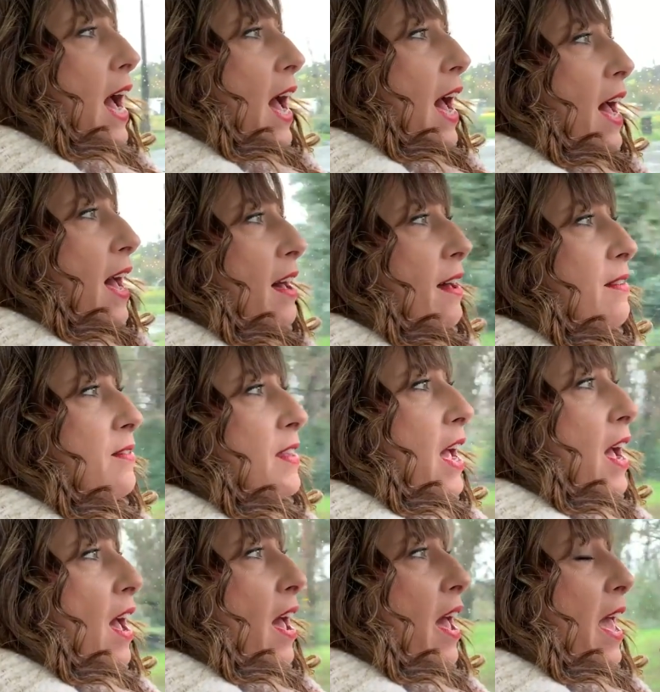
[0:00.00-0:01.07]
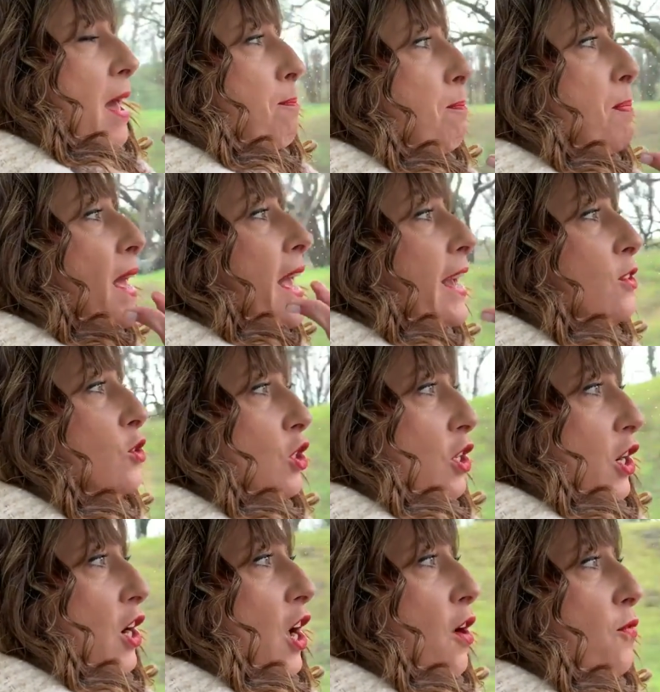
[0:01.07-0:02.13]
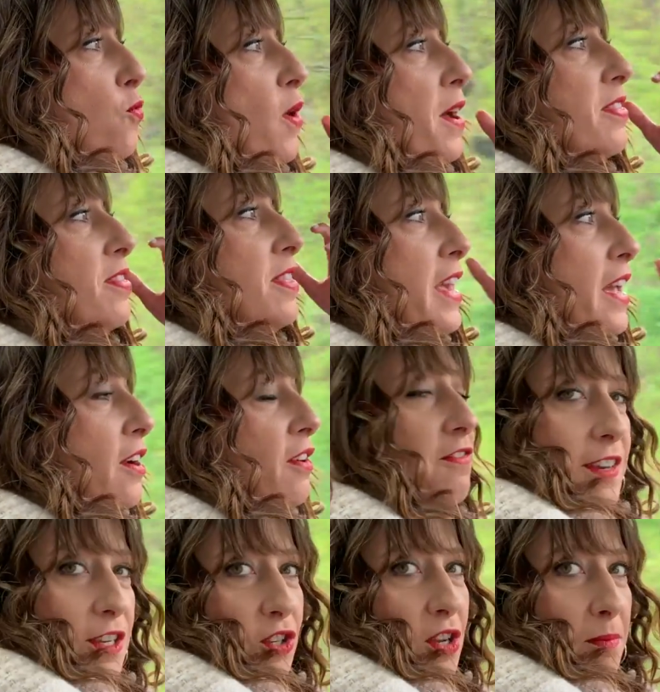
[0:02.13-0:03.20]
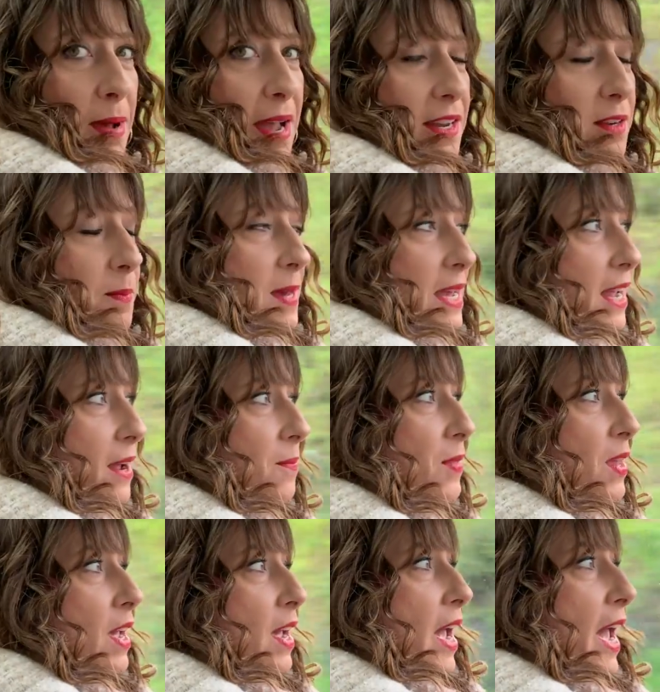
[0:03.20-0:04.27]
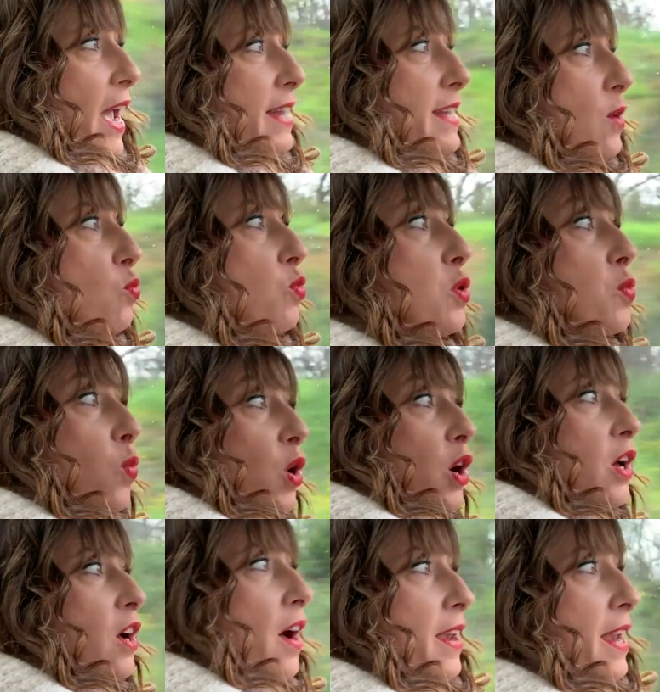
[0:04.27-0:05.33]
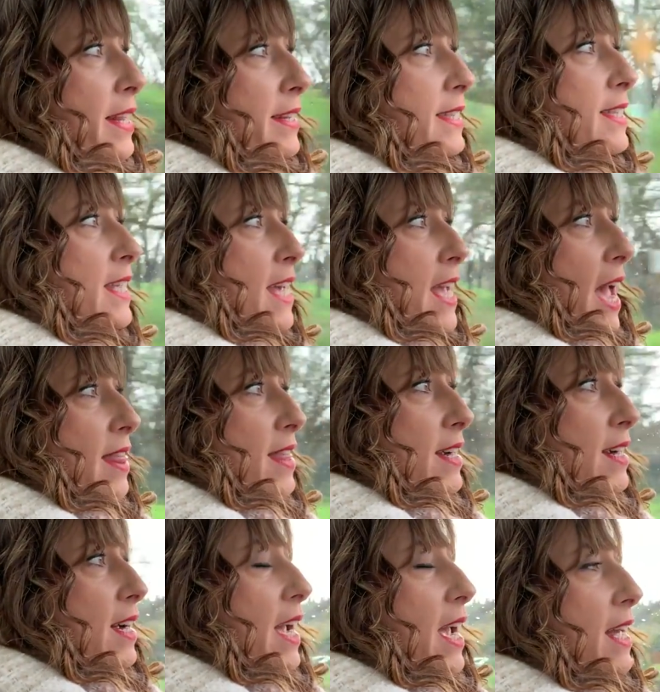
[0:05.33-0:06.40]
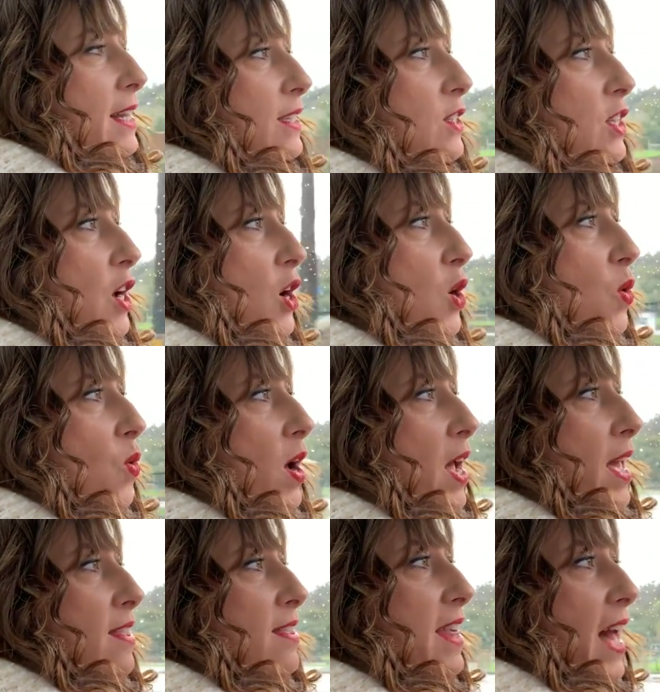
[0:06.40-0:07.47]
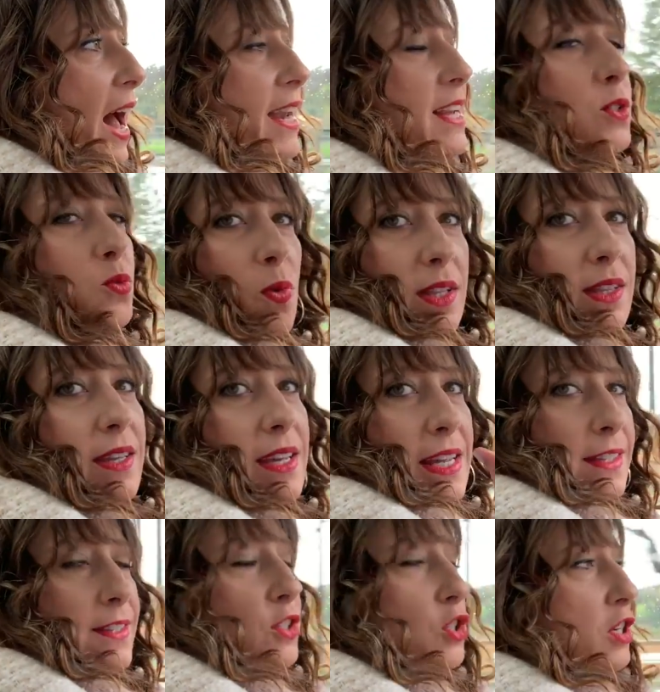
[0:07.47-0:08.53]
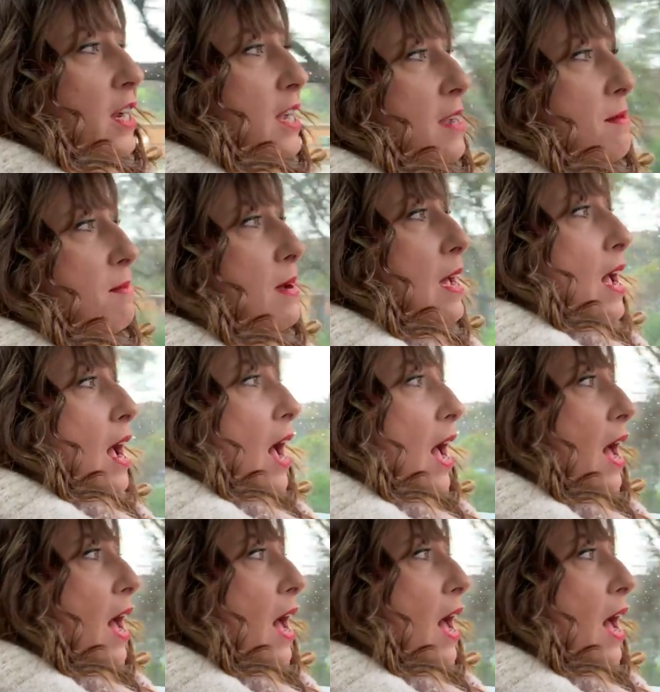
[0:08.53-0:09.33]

a picture of what their vision might be. And then we work on it together. And so that is what the Instagram